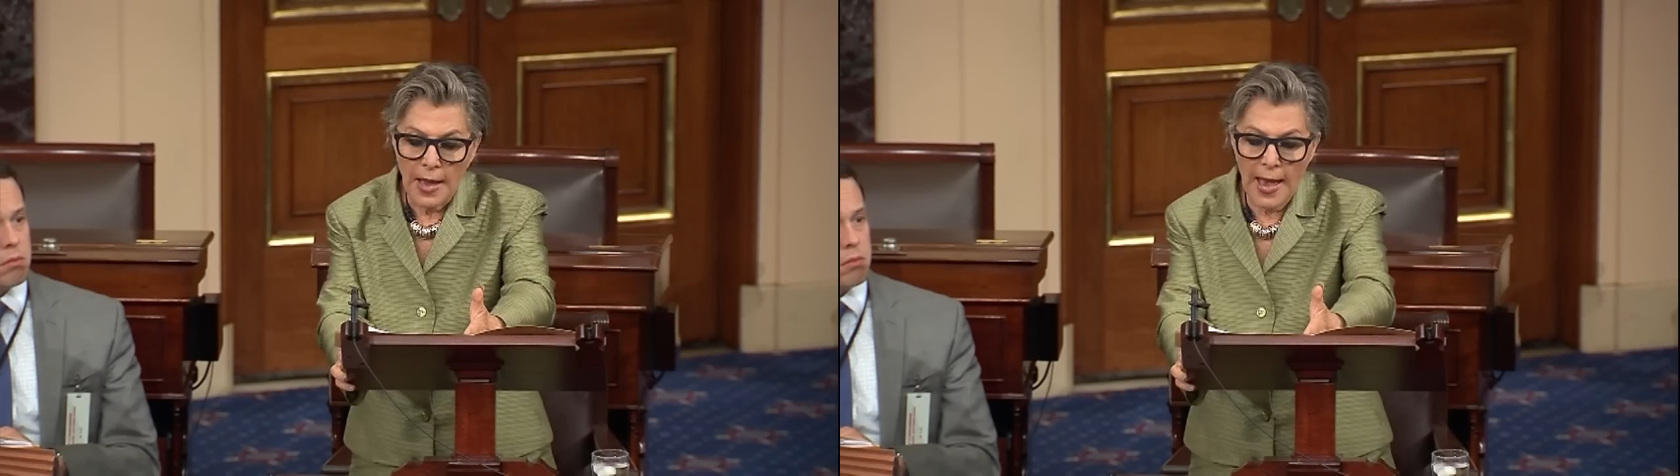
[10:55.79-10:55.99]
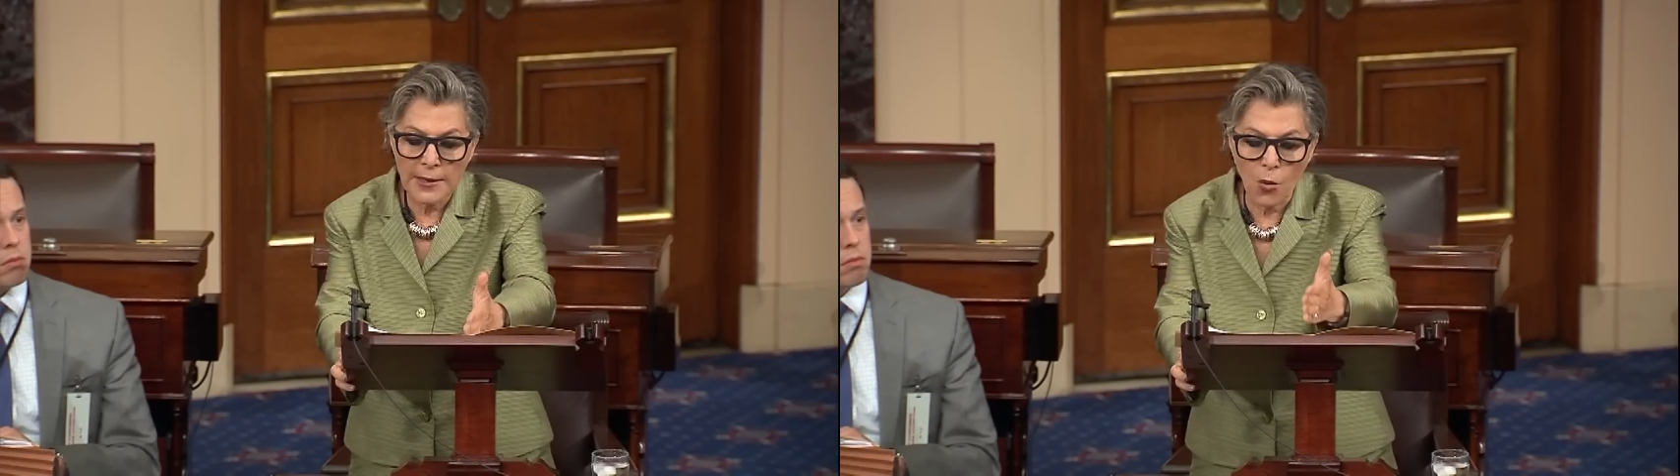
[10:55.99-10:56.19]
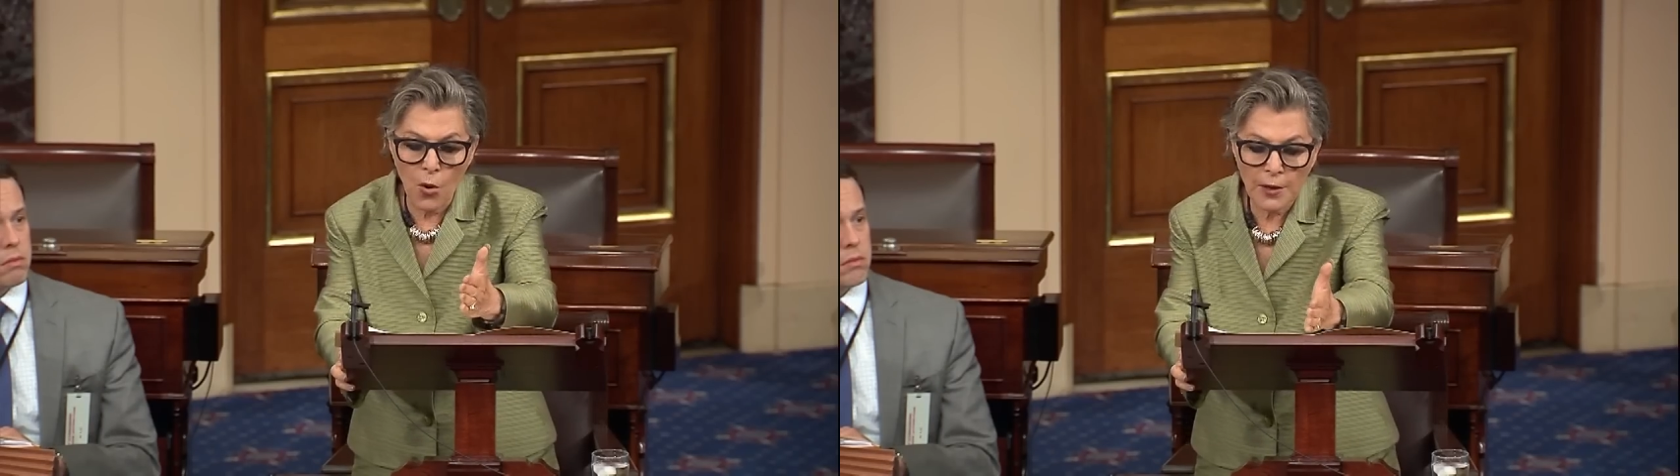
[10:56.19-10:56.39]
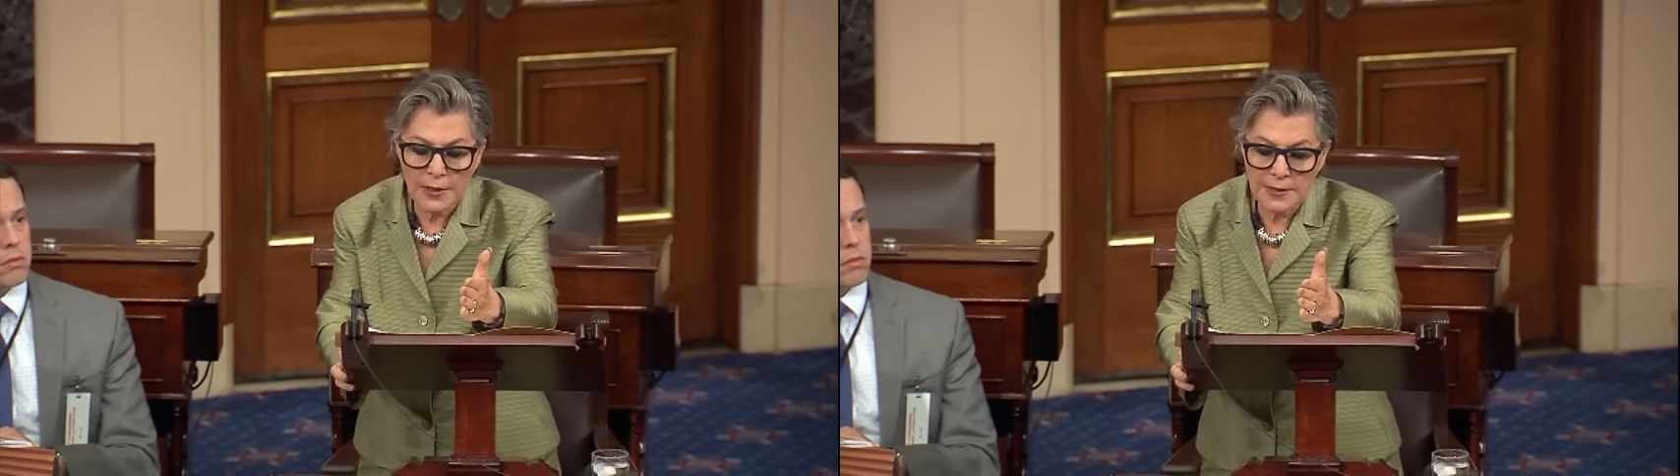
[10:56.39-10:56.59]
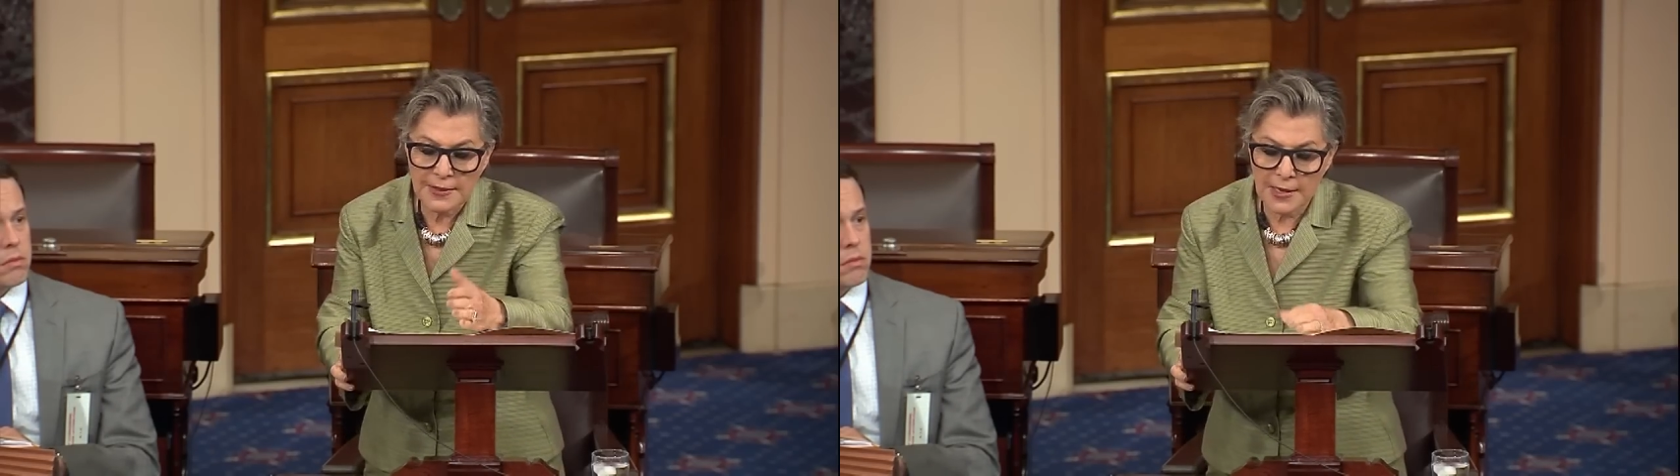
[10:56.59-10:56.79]
and
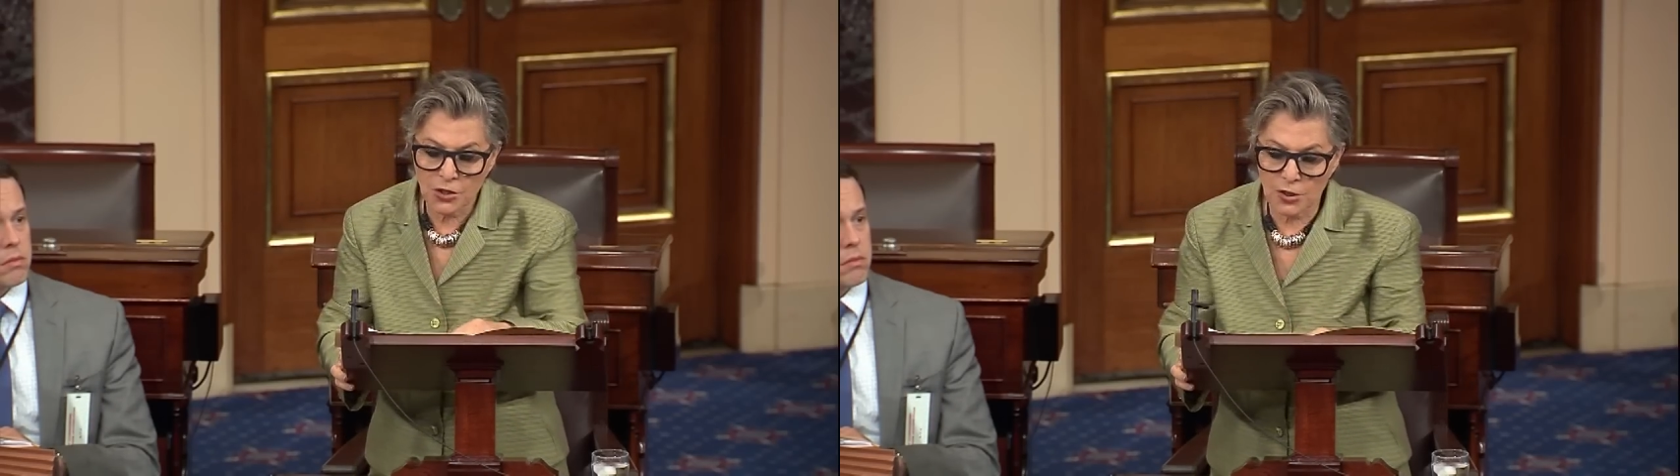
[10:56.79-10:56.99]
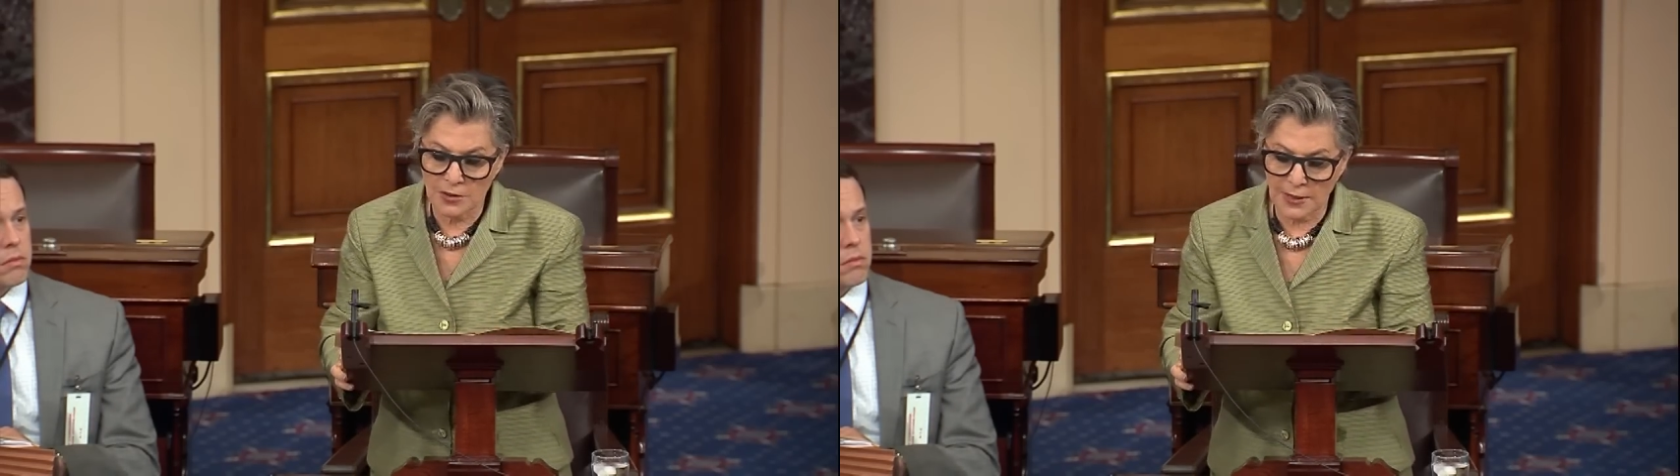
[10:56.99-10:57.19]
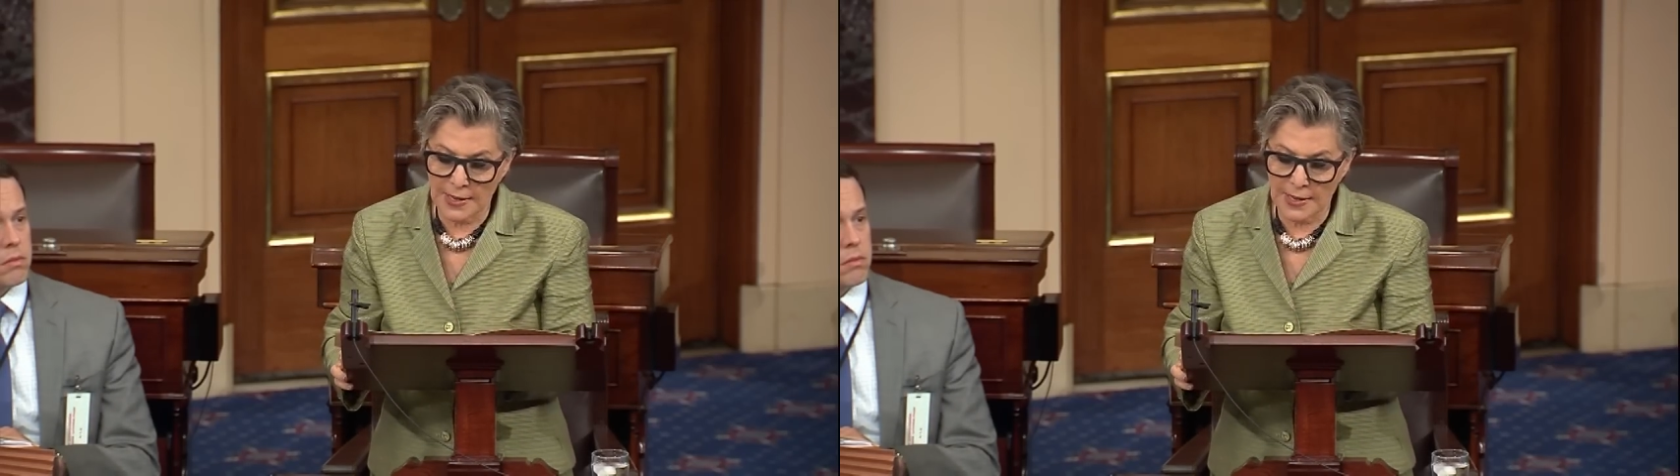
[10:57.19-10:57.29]
organizations